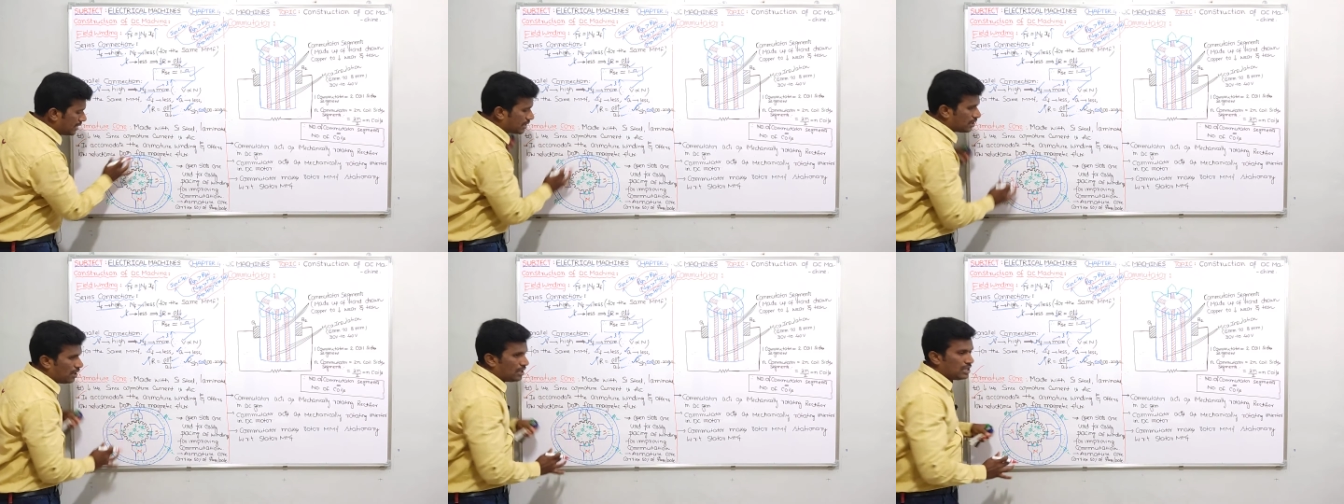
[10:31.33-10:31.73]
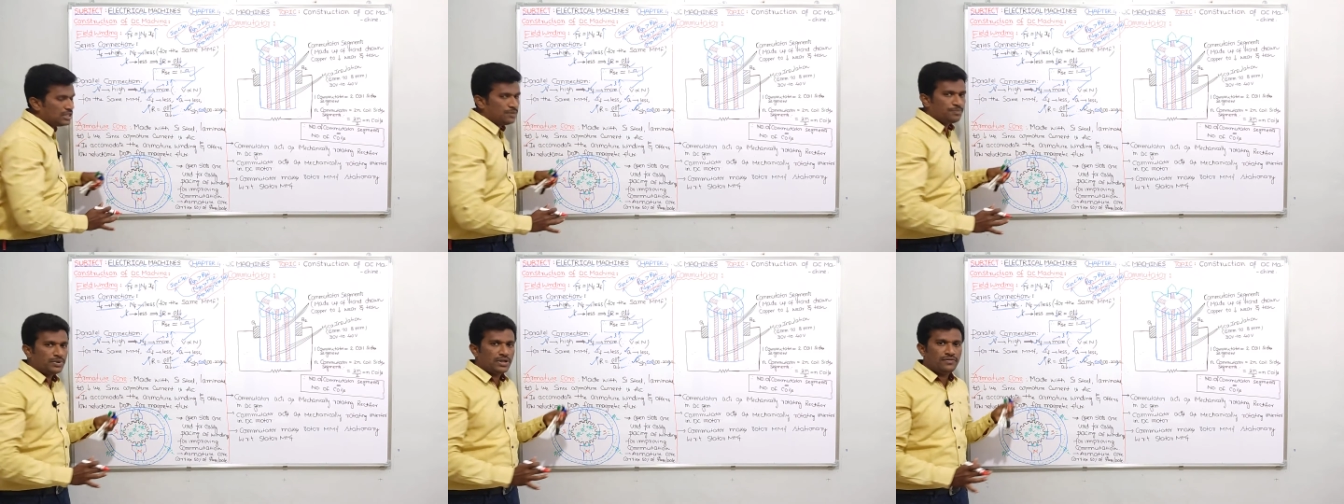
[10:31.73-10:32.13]
drawn in
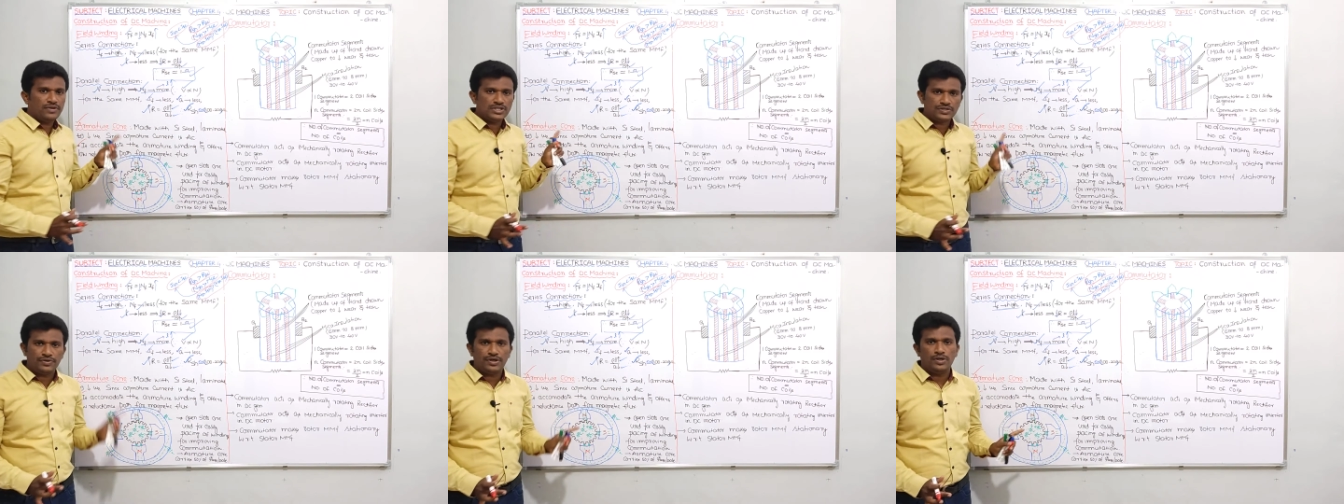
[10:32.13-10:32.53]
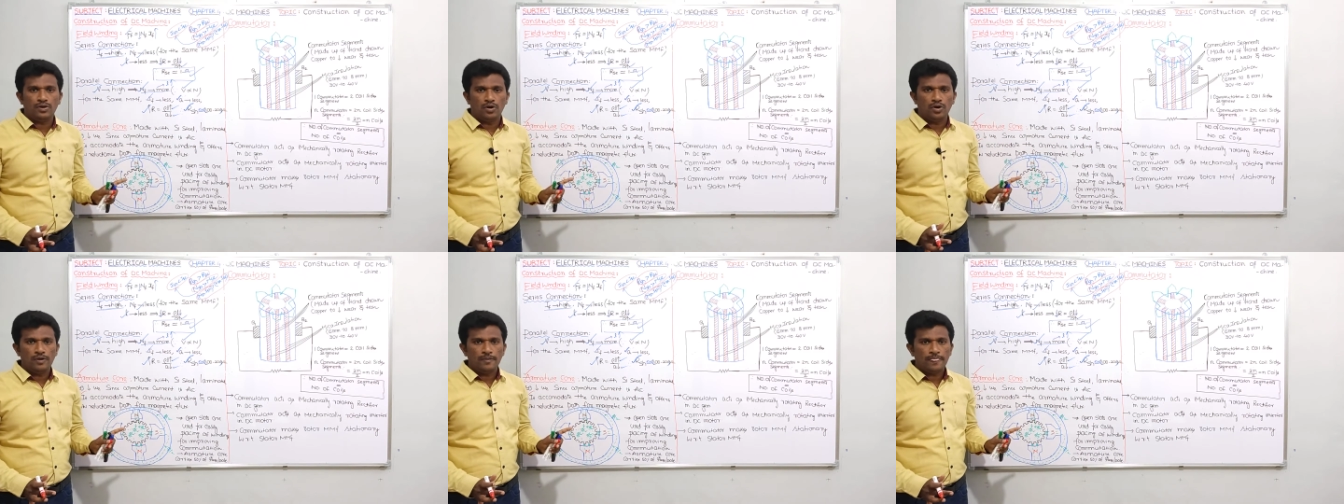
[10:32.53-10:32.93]
the previous
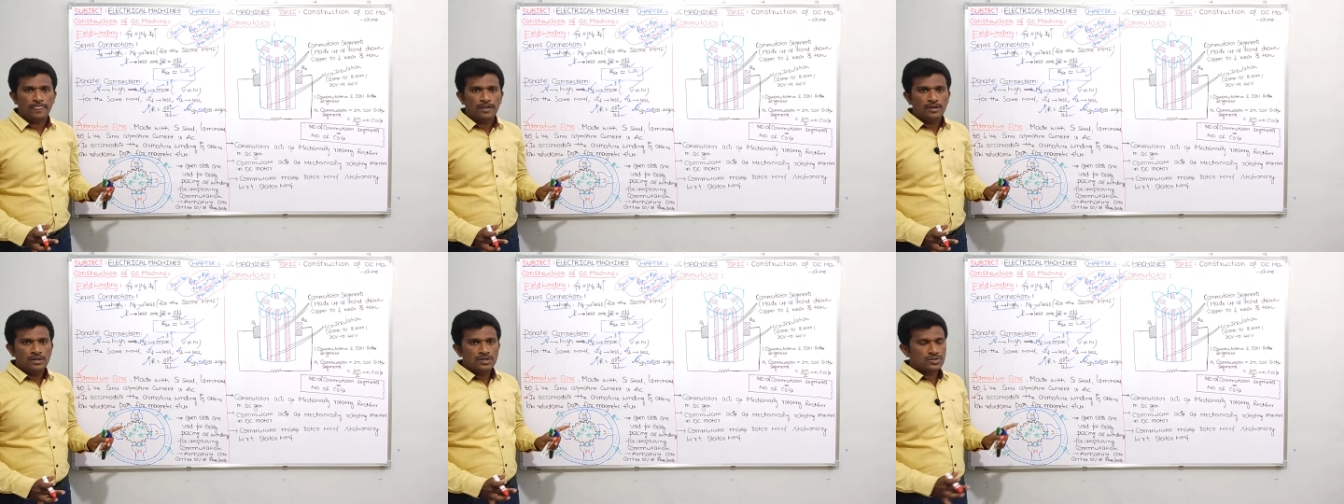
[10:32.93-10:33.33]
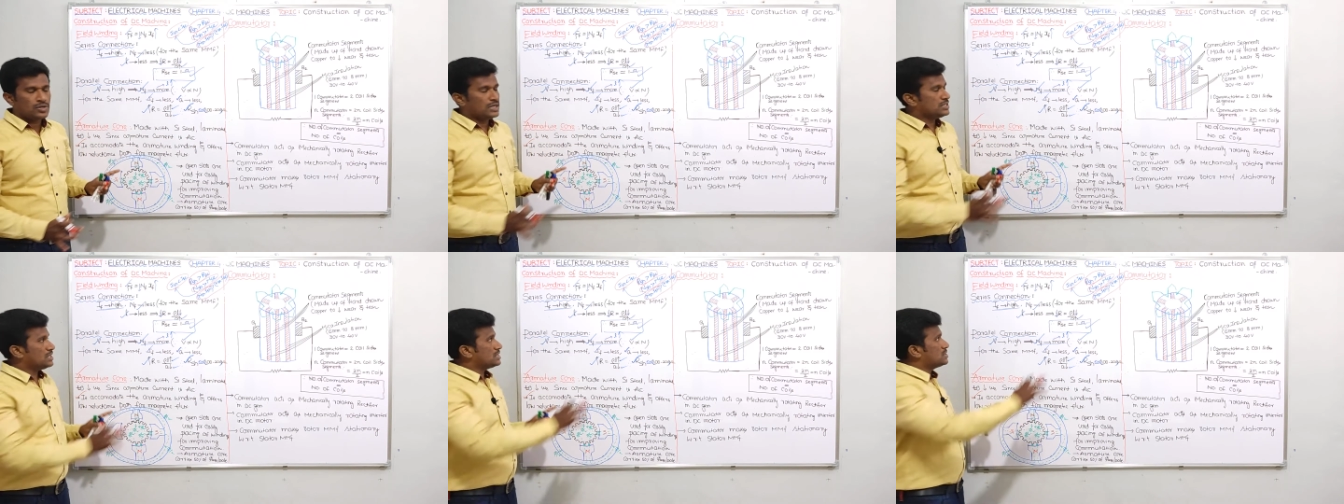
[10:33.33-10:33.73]
video. So
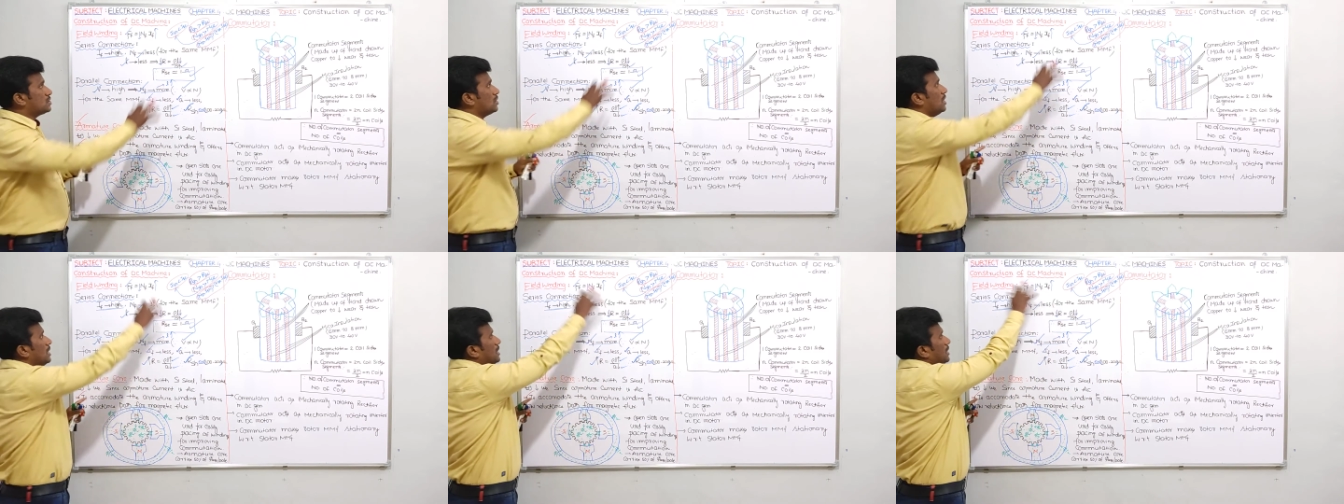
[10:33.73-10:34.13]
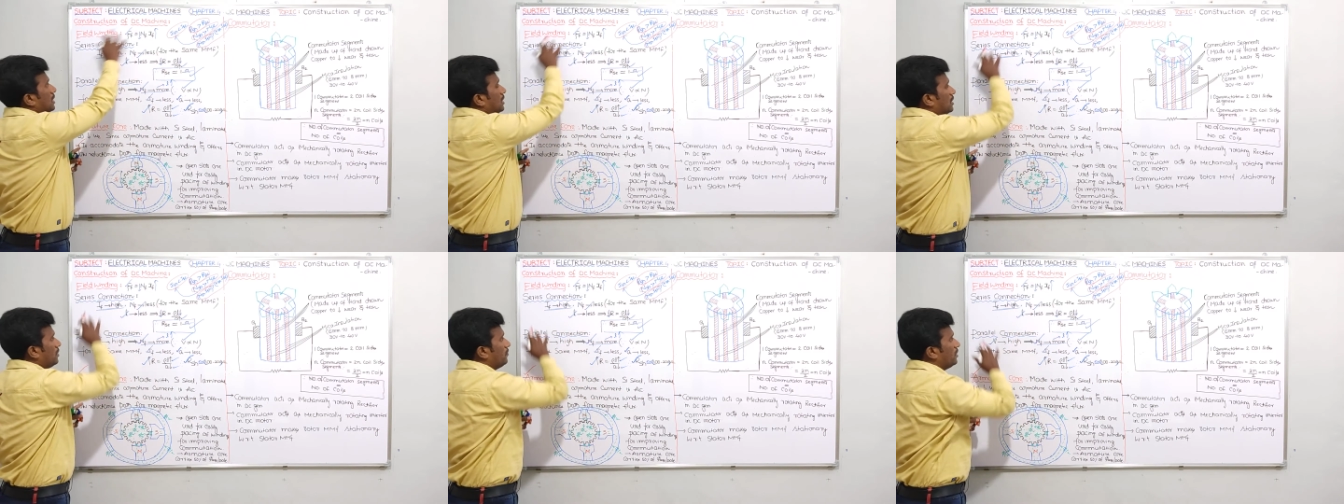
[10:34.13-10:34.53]
I just drawn
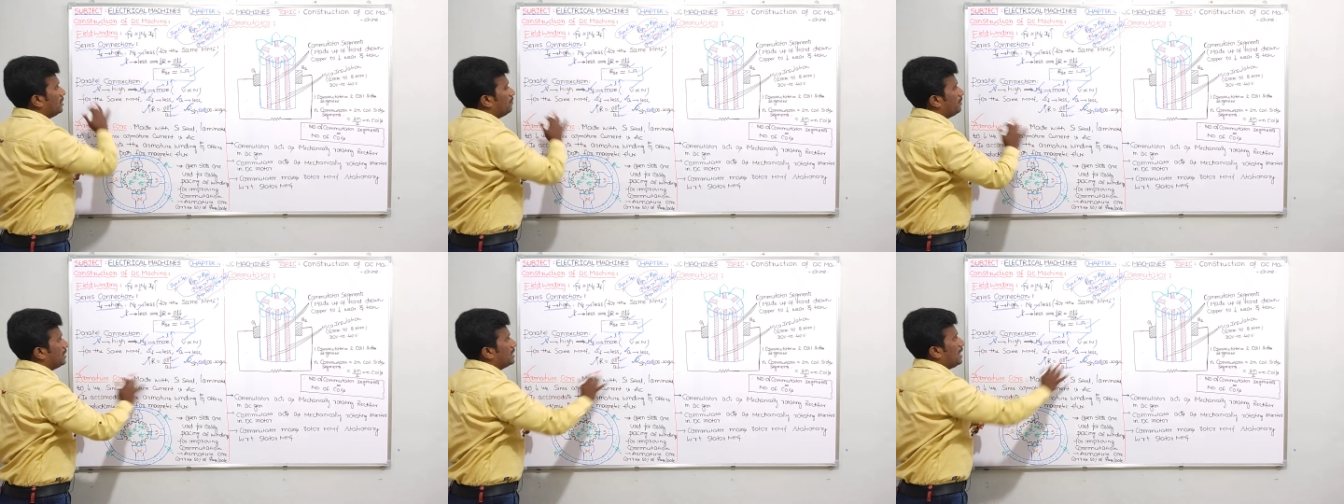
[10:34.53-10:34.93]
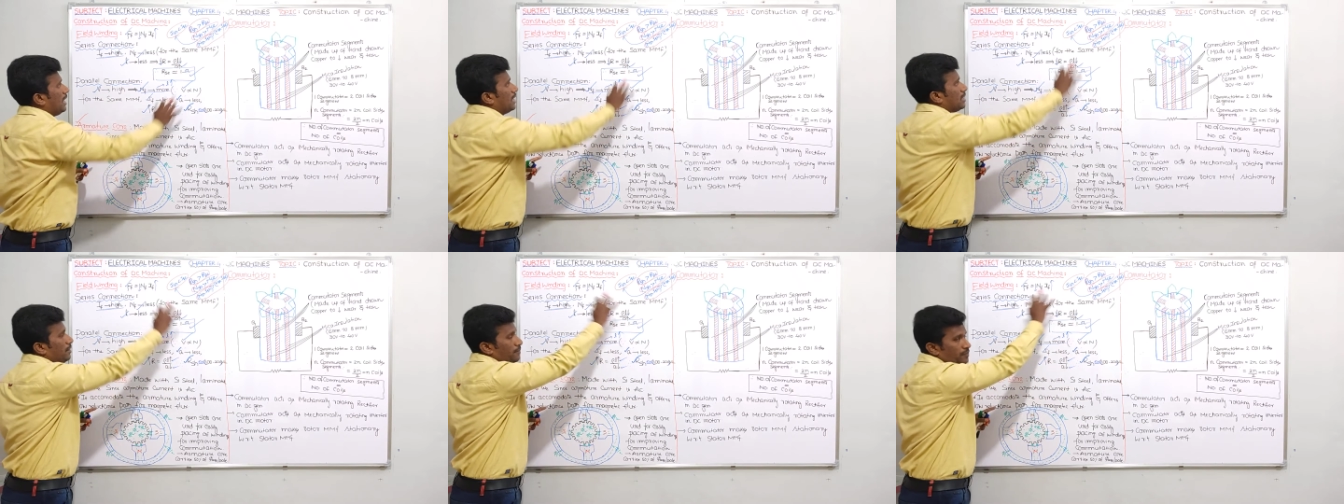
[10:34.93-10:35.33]
here a very big
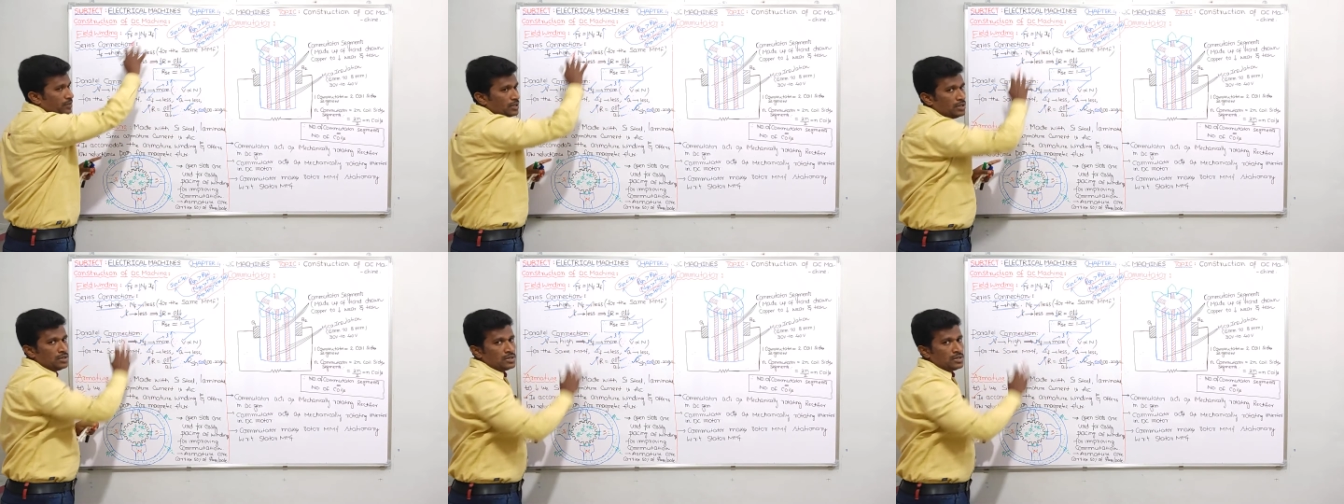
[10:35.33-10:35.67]
diagram.